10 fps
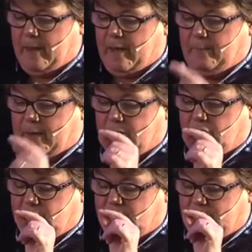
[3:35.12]
Um, and I'll
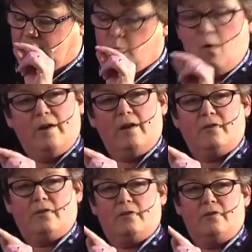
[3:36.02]
just tell you one
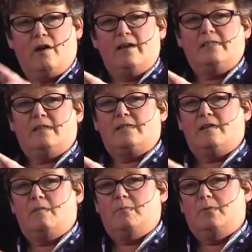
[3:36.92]
other nice
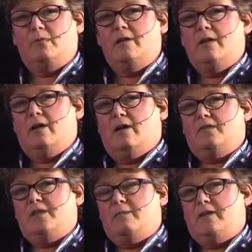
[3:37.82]
example
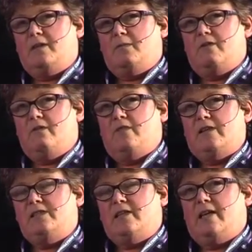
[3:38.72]
of something that we're
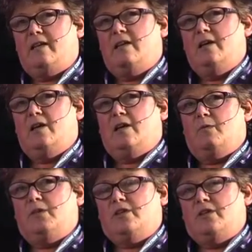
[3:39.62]
investing in, uh,
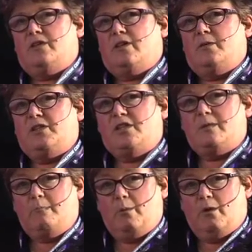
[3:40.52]
which, is, which is
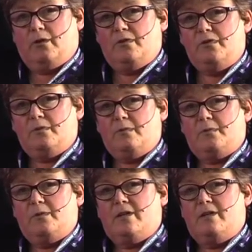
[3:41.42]
a bond,
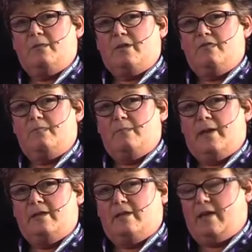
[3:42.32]
which we, we've
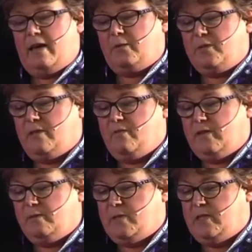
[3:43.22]
made an equity
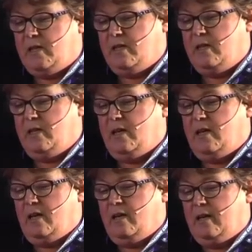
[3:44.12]
investment in,
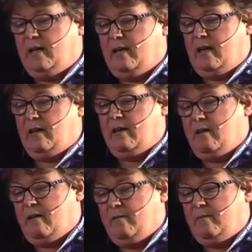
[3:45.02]
uh, in, a,
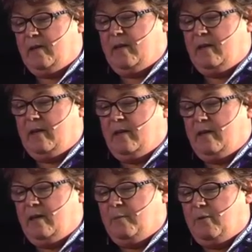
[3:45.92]
um, in,
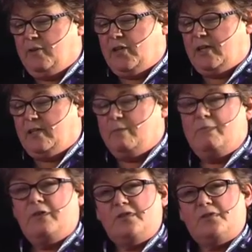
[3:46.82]
in a project in
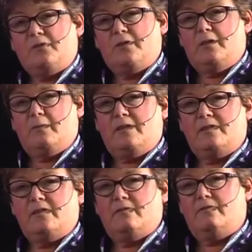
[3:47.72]
Bristol in the
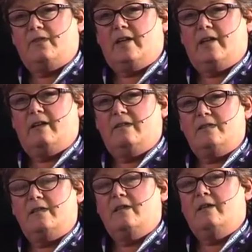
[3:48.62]
west of
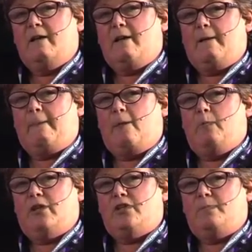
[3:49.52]
England, um,
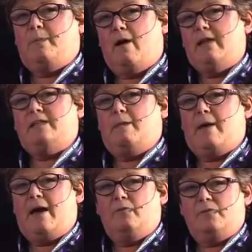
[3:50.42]
which buys up
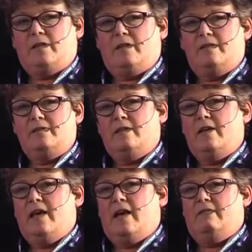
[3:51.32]
houses
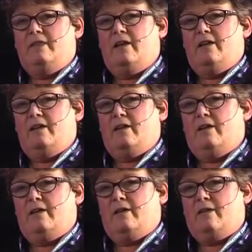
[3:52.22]
and then
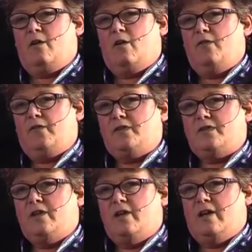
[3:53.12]
uh,
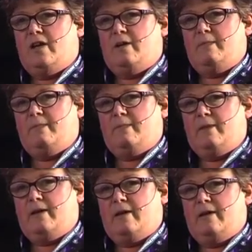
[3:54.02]
offers um,
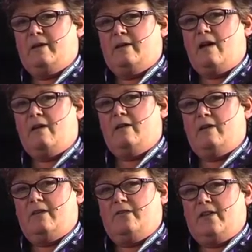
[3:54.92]
uh,
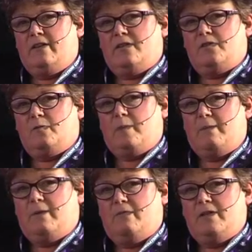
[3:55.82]
young offenders or
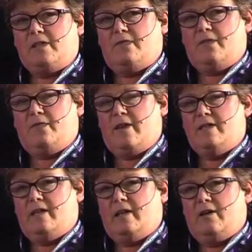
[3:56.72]
people at risk of
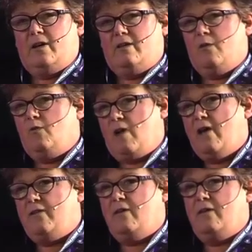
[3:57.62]
offending and or
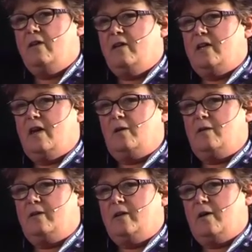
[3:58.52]
other
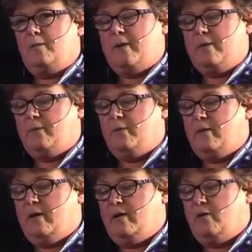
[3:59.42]
young, young people
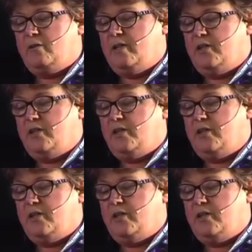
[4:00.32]
uh, not in